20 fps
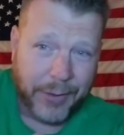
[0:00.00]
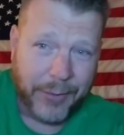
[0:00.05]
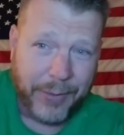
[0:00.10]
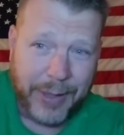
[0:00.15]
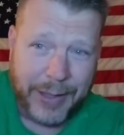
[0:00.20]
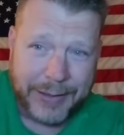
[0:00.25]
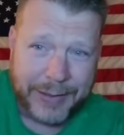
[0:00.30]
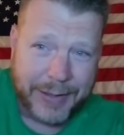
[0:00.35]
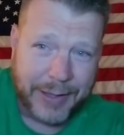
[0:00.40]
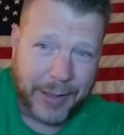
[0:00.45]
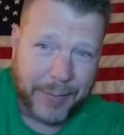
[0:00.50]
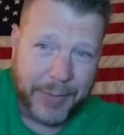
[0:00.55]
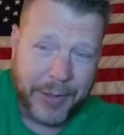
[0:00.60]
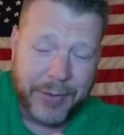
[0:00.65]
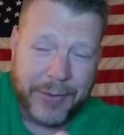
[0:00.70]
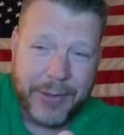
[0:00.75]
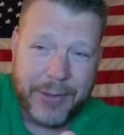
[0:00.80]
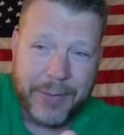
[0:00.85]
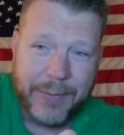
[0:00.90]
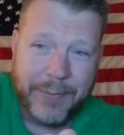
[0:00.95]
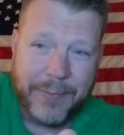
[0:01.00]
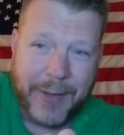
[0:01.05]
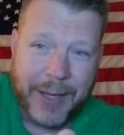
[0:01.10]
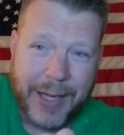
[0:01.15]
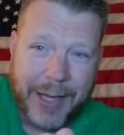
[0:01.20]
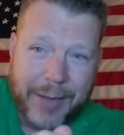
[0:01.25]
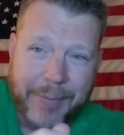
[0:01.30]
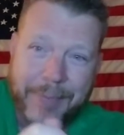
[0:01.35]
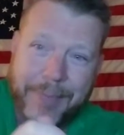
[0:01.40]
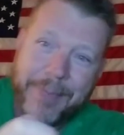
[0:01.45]
What's up, YouTube
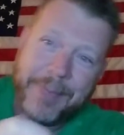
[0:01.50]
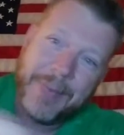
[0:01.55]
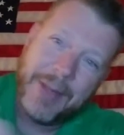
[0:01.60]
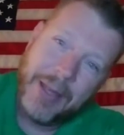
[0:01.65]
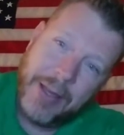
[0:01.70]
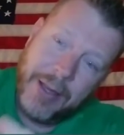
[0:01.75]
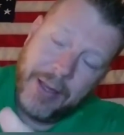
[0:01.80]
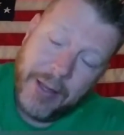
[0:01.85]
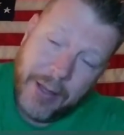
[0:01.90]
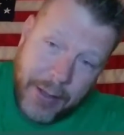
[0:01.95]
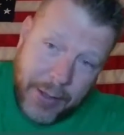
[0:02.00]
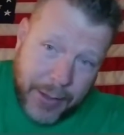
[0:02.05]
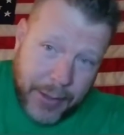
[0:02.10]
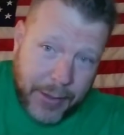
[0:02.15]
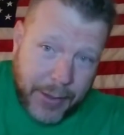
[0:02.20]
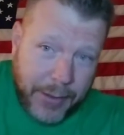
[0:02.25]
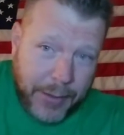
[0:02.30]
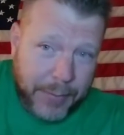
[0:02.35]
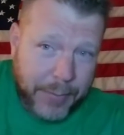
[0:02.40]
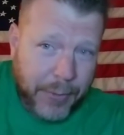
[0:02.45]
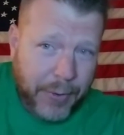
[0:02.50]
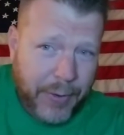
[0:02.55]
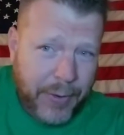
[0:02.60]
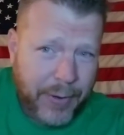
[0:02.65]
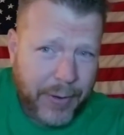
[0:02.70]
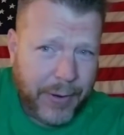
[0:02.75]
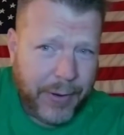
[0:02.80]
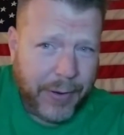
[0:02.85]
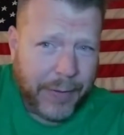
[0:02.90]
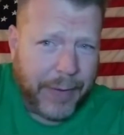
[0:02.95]
fam? Boy,